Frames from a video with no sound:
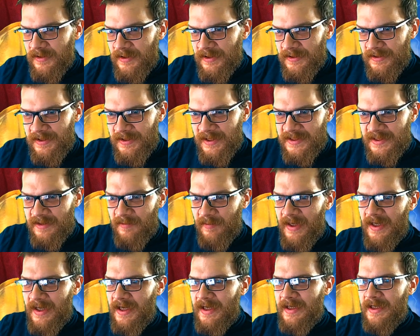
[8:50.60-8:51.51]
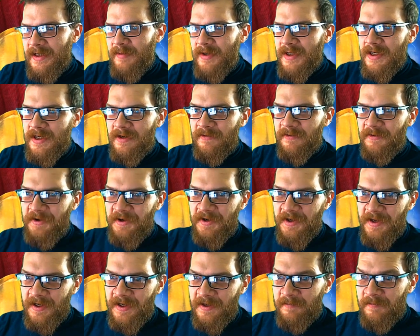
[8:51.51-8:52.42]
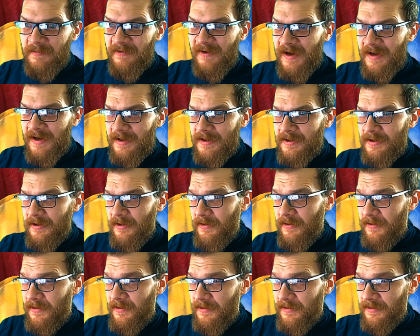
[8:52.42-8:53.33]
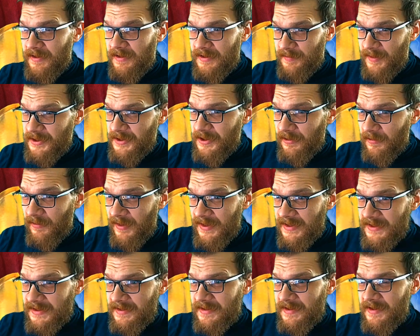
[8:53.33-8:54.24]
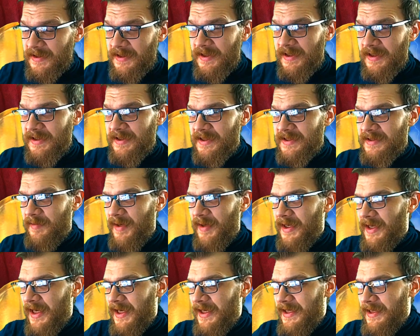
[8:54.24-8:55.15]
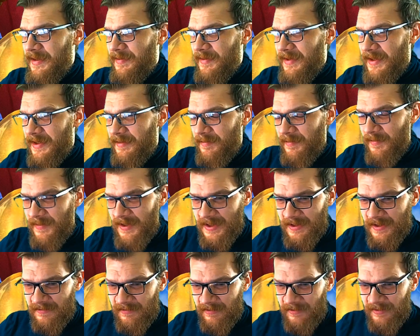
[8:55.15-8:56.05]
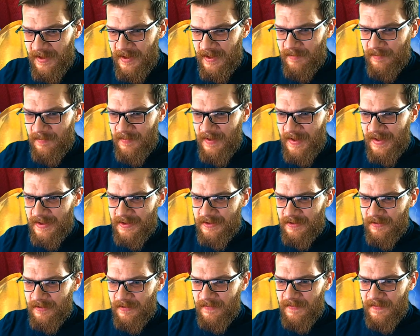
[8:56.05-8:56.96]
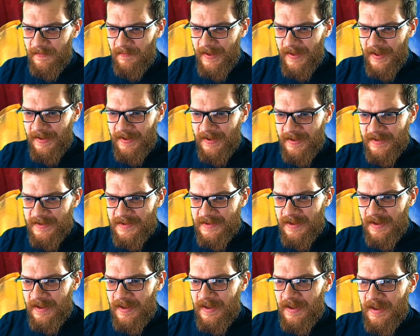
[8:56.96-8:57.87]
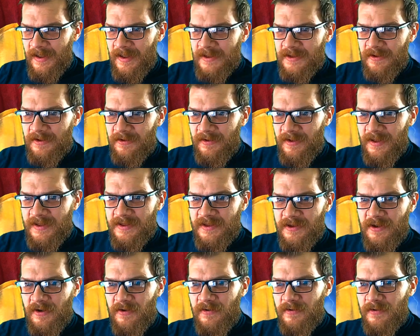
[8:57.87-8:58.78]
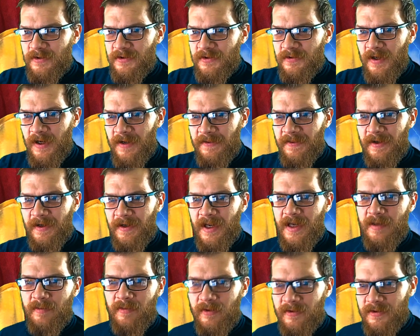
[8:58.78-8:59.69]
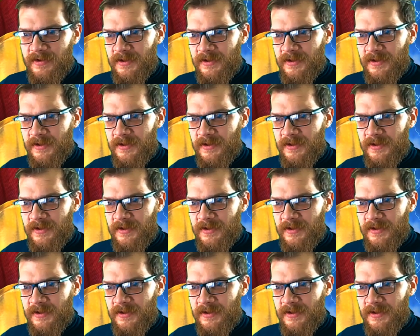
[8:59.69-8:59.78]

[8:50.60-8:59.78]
doesn't make any meaningful impact on special quests, doesn't make any meaningful impact on the variants. So, let's go to other game modes.